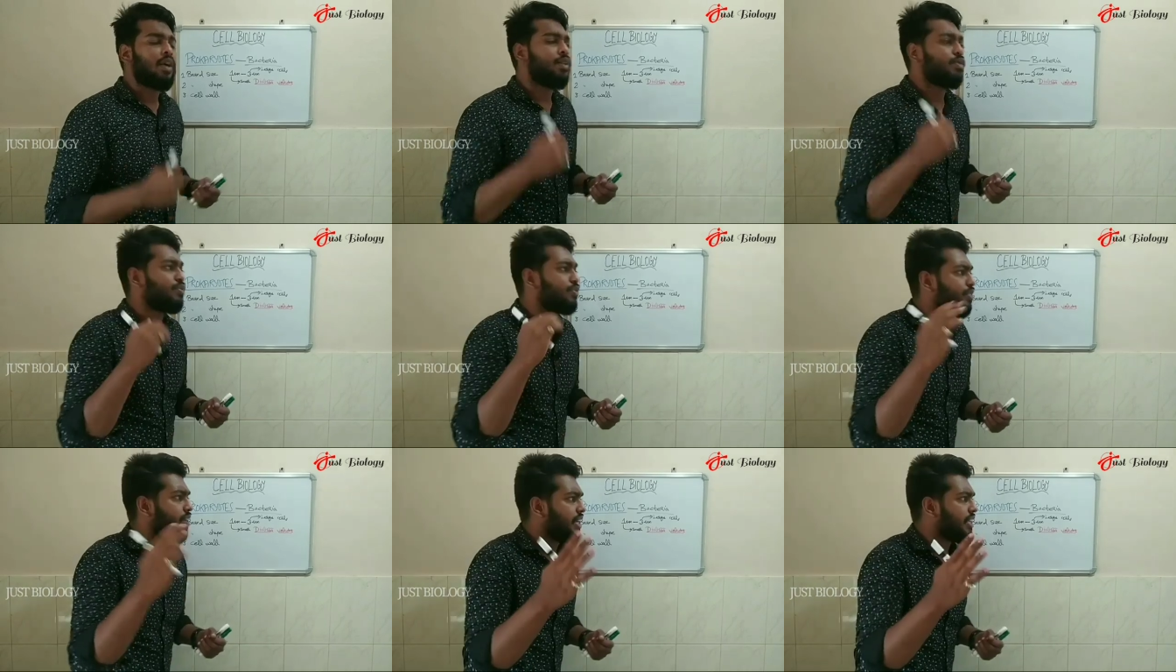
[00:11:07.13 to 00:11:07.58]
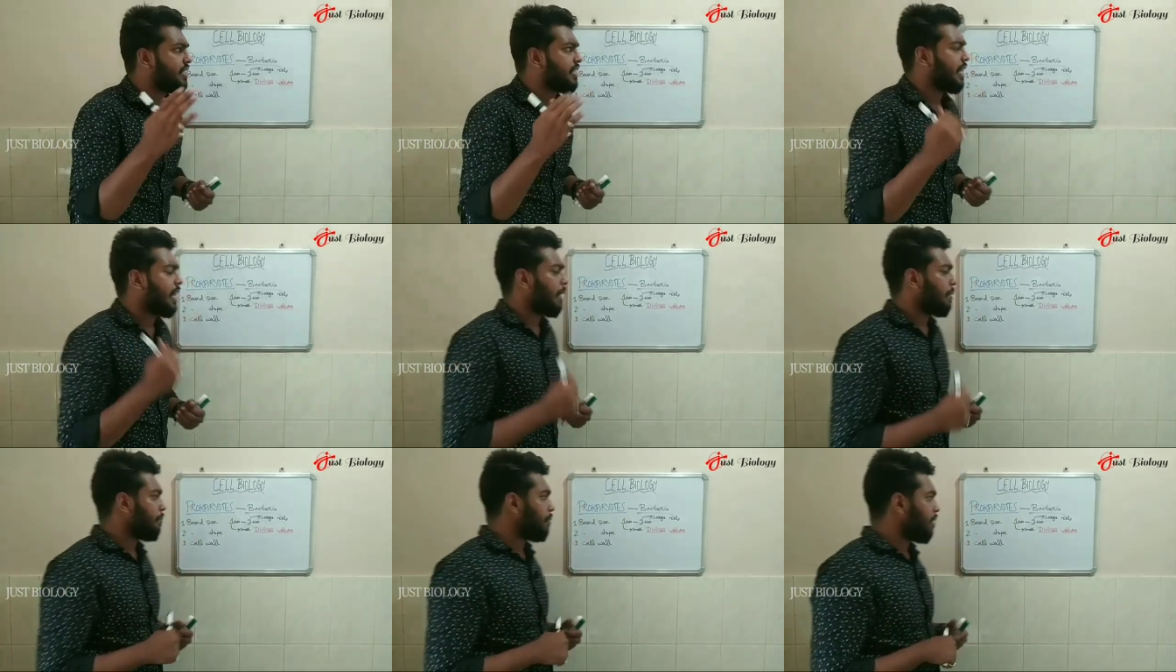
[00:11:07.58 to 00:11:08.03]
For
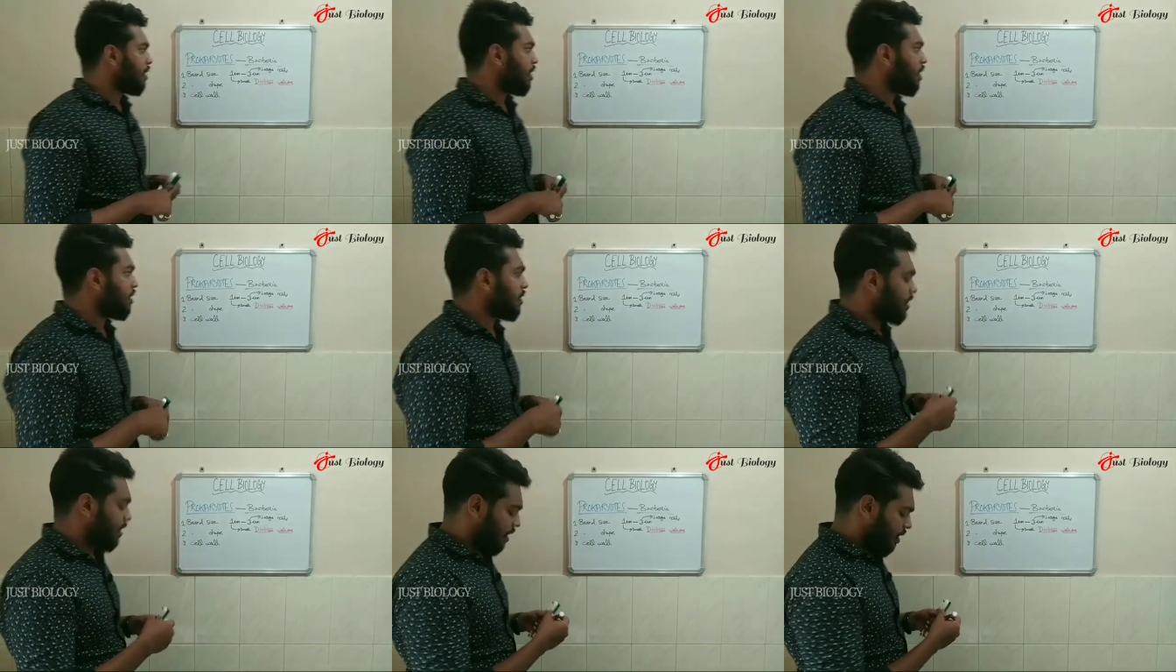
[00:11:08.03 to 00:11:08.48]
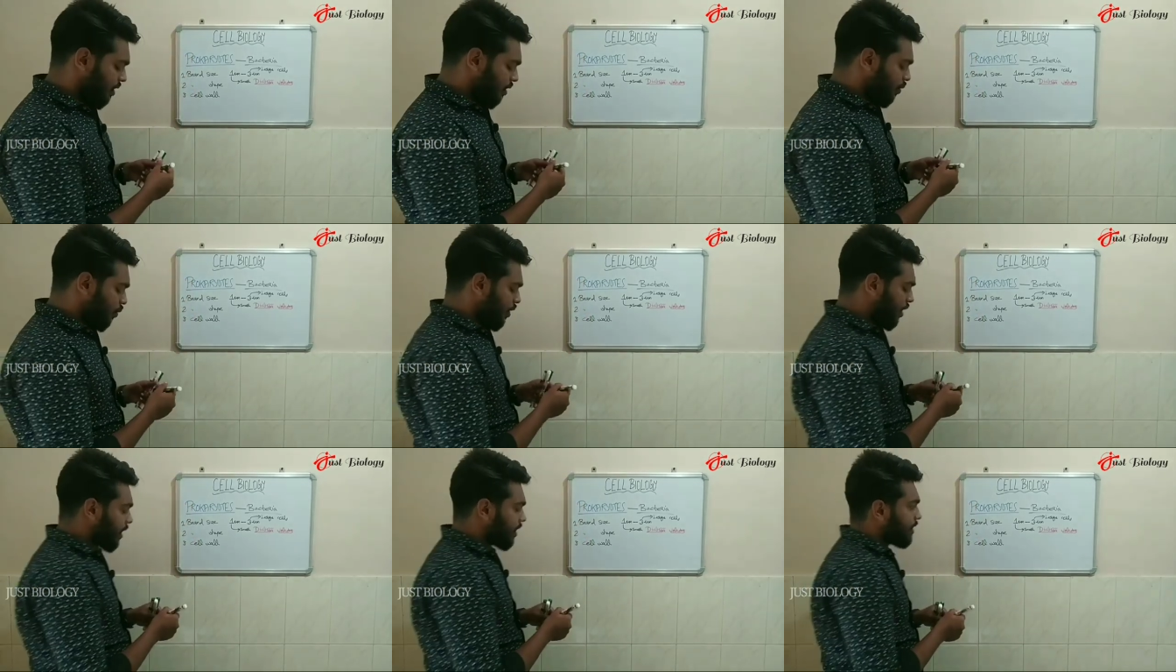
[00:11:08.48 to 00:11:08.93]

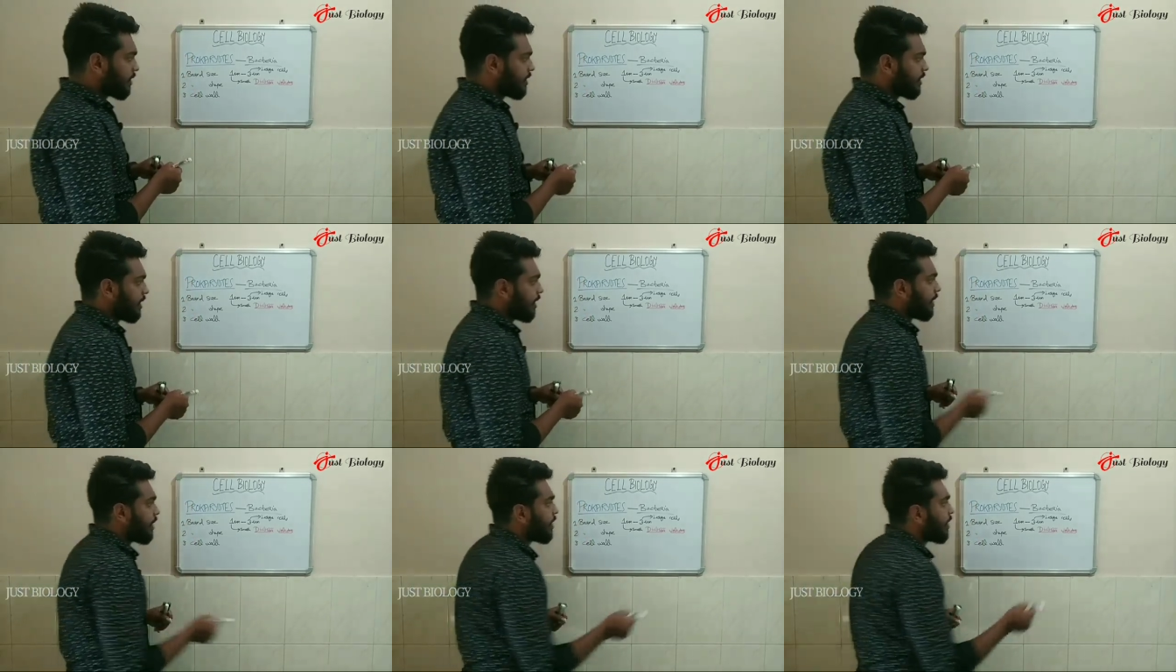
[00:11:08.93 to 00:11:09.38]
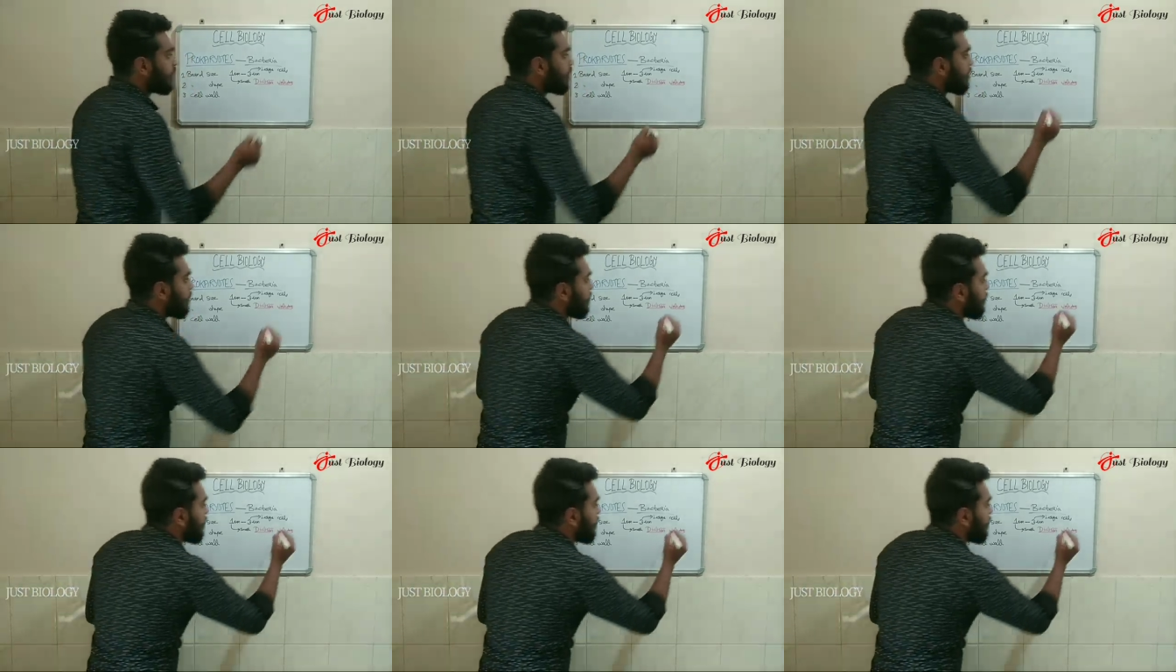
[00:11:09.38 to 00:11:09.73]
example, we can take